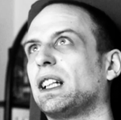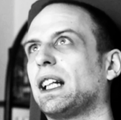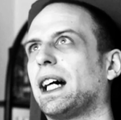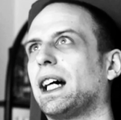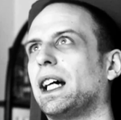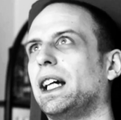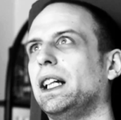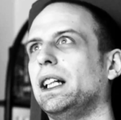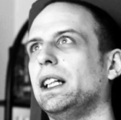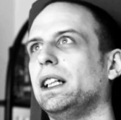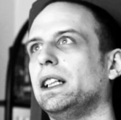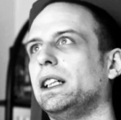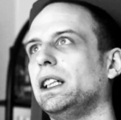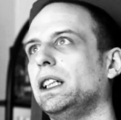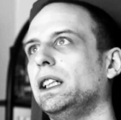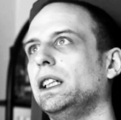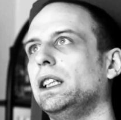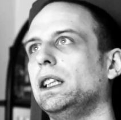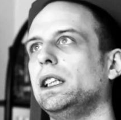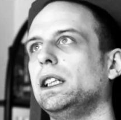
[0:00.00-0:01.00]

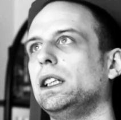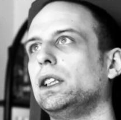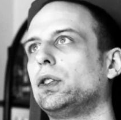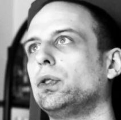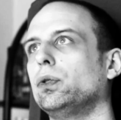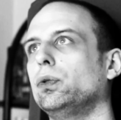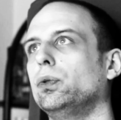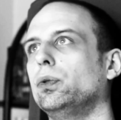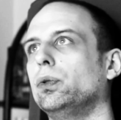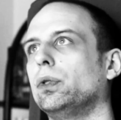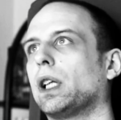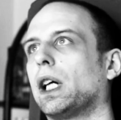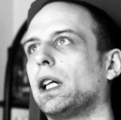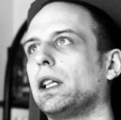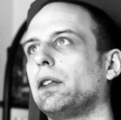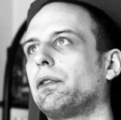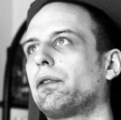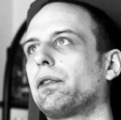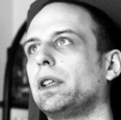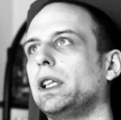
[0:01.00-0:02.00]
92,
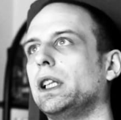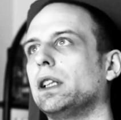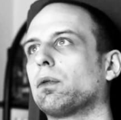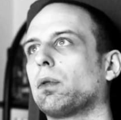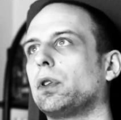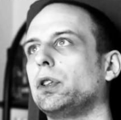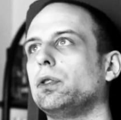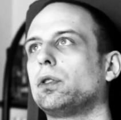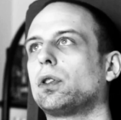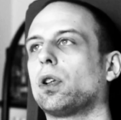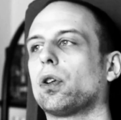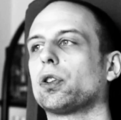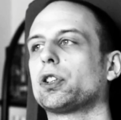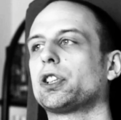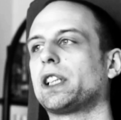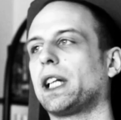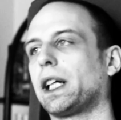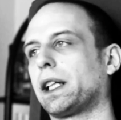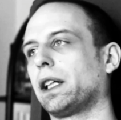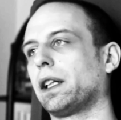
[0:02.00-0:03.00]
93 is what you call
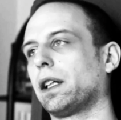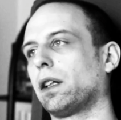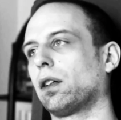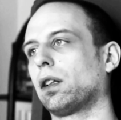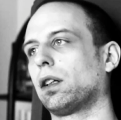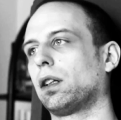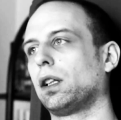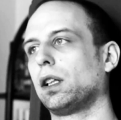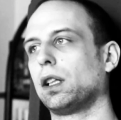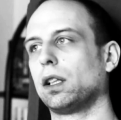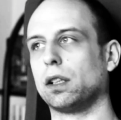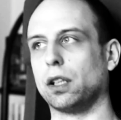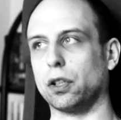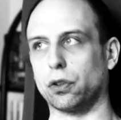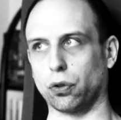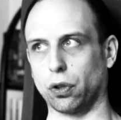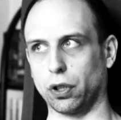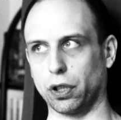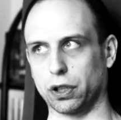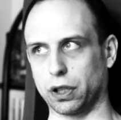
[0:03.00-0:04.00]
second era
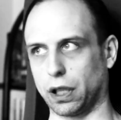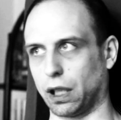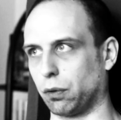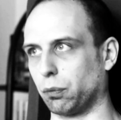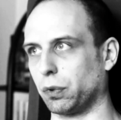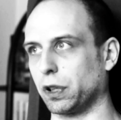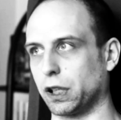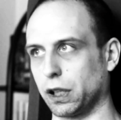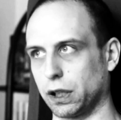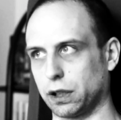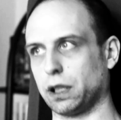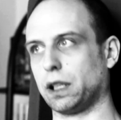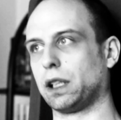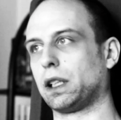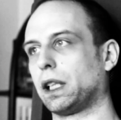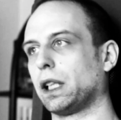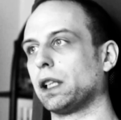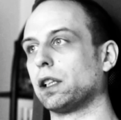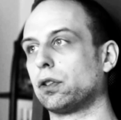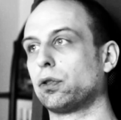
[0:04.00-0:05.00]
Detroit sound, which is
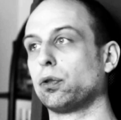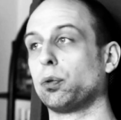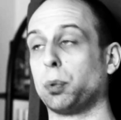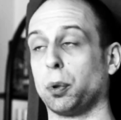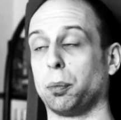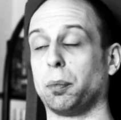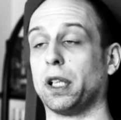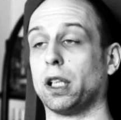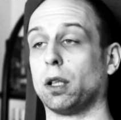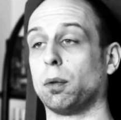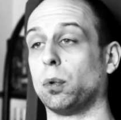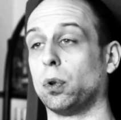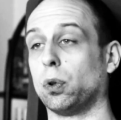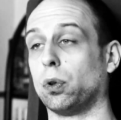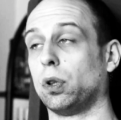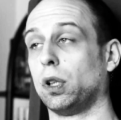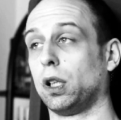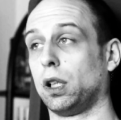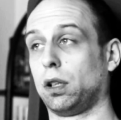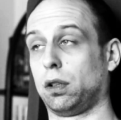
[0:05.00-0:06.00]
this super
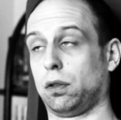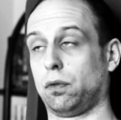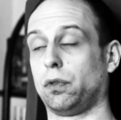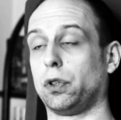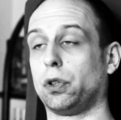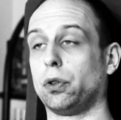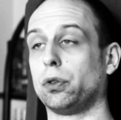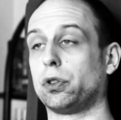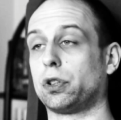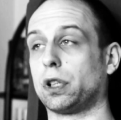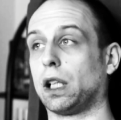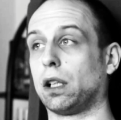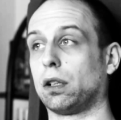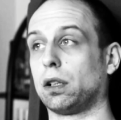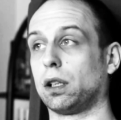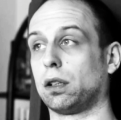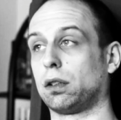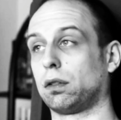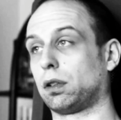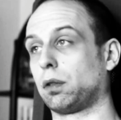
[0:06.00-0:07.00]
minimal reduced
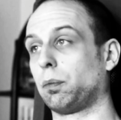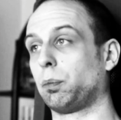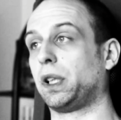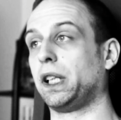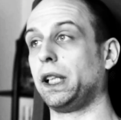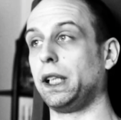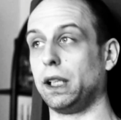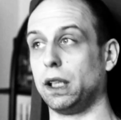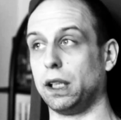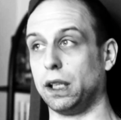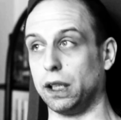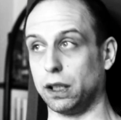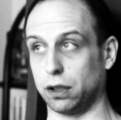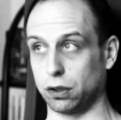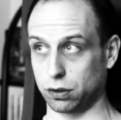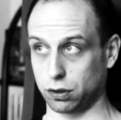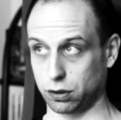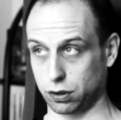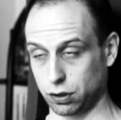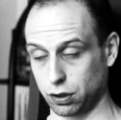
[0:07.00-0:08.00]
sound that completely
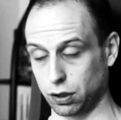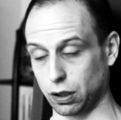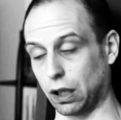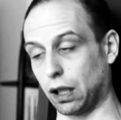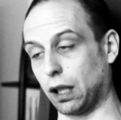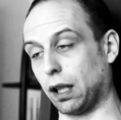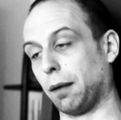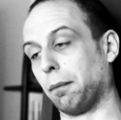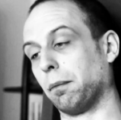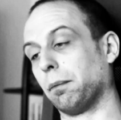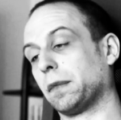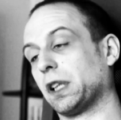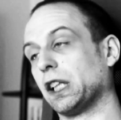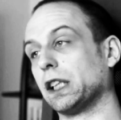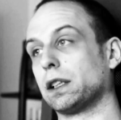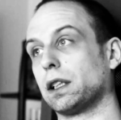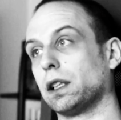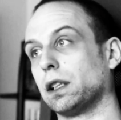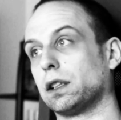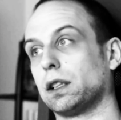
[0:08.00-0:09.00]

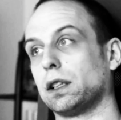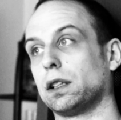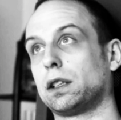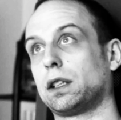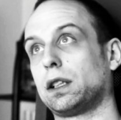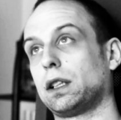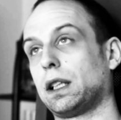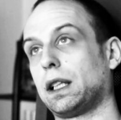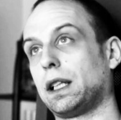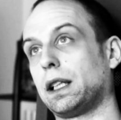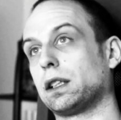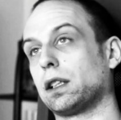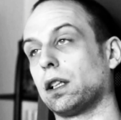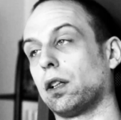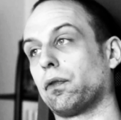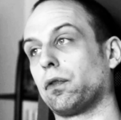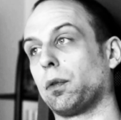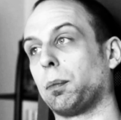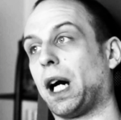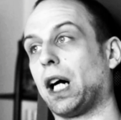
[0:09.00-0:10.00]
distances
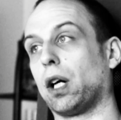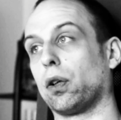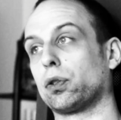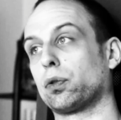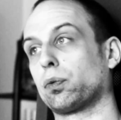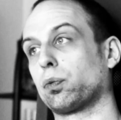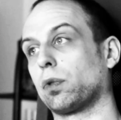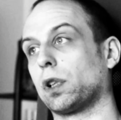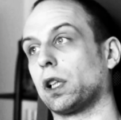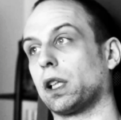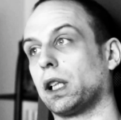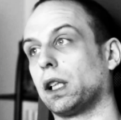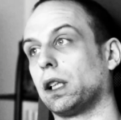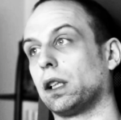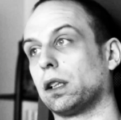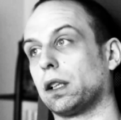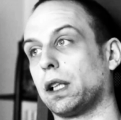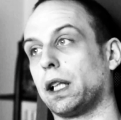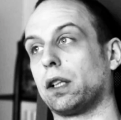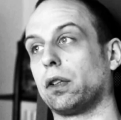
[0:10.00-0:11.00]
itself from house, where I
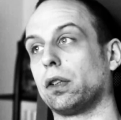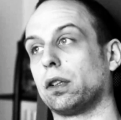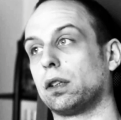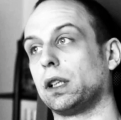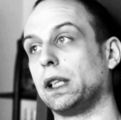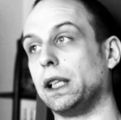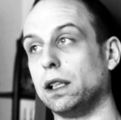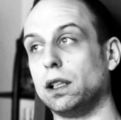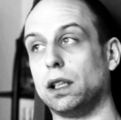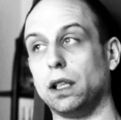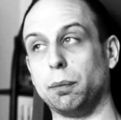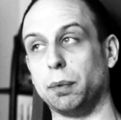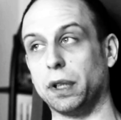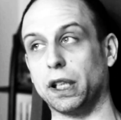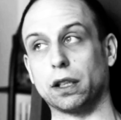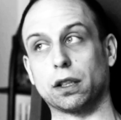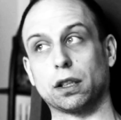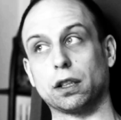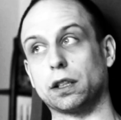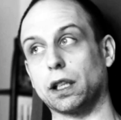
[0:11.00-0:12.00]
think they could easily be
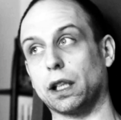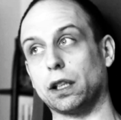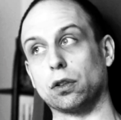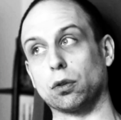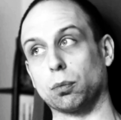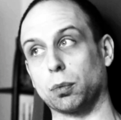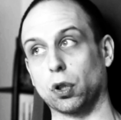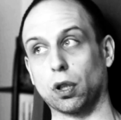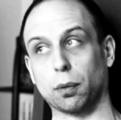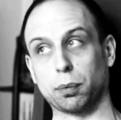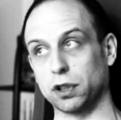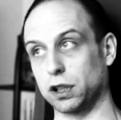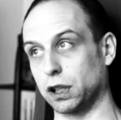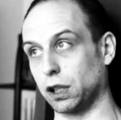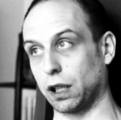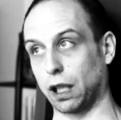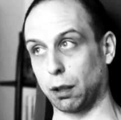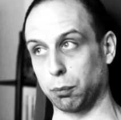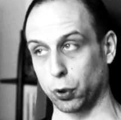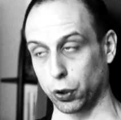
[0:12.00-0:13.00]
interchangeable up
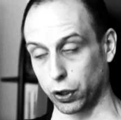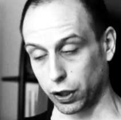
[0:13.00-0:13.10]
until that